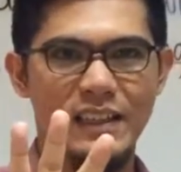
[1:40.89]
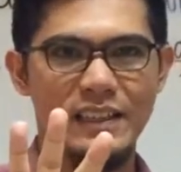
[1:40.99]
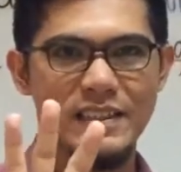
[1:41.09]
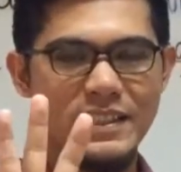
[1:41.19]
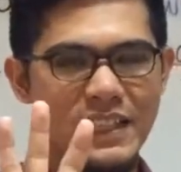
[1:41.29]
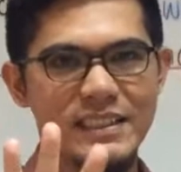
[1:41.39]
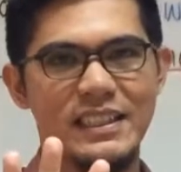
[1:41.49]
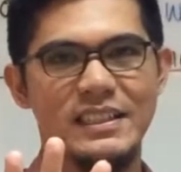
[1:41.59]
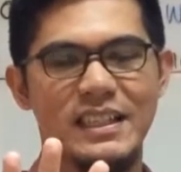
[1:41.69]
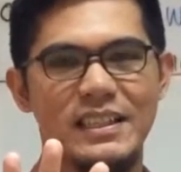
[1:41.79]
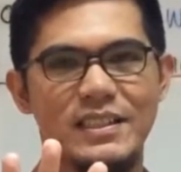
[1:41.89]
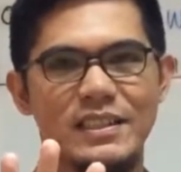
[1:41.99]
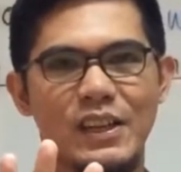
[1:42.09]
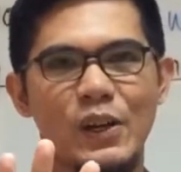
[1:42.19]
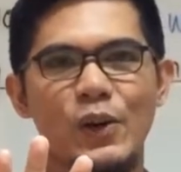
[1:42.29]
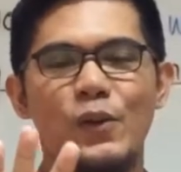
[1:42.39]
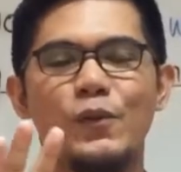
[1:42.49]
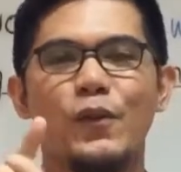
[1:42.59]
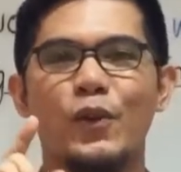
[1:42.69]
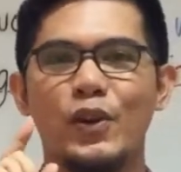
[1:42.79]
sentences
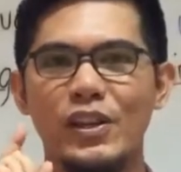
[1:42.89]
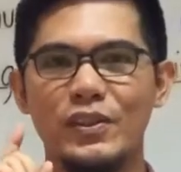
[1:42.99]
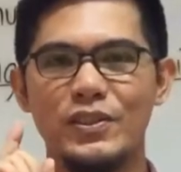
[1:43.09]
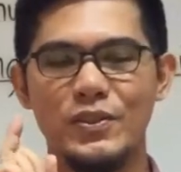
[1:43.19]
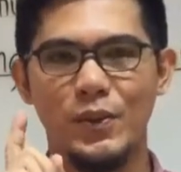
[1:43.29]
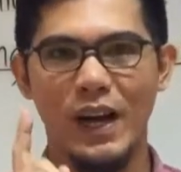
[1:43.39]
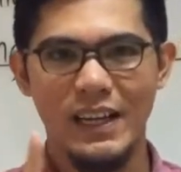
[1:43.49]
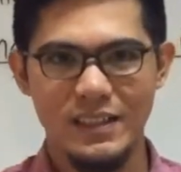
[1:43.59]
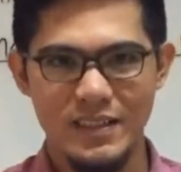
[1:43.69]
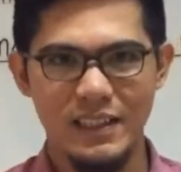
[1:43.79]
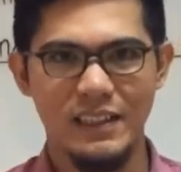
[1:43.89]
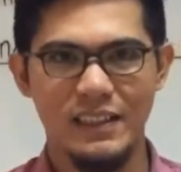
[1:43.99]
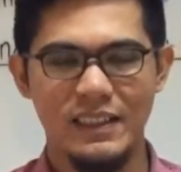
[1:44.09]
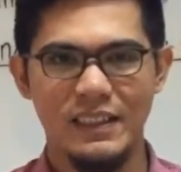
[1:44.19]
for you to answer.